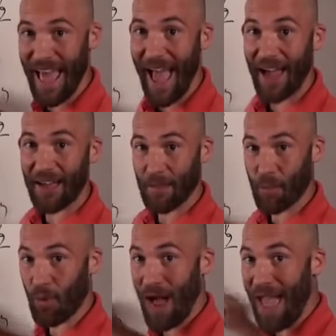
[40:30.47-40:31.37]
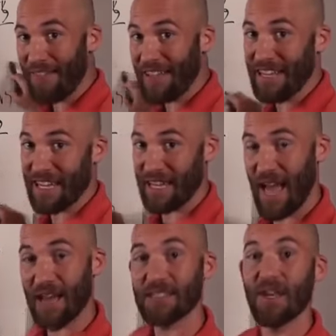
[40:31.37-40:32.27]
hack the private
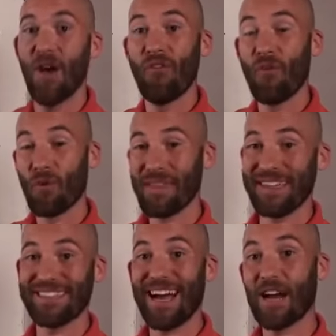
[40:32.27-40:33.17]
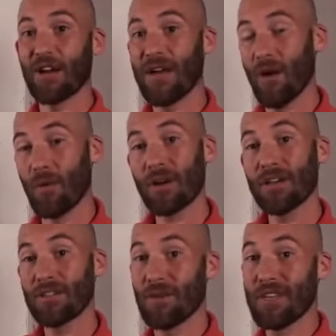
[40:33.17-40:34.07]
DNS for the entire
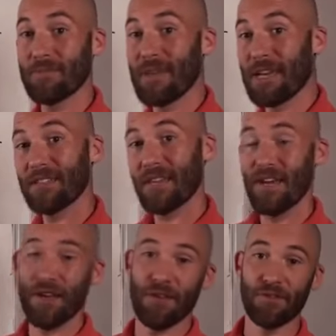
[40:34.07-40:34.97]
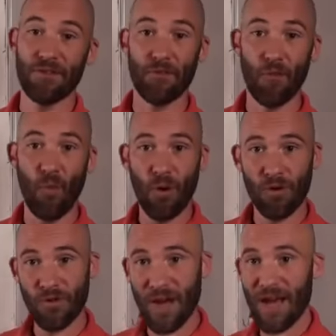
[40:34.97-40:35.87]
network. So this means either through
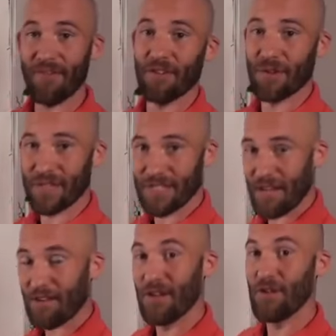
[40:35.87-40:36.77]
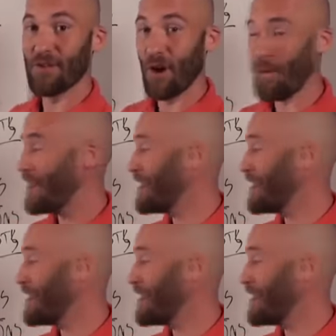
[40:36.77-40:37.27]
war driving or etc., you go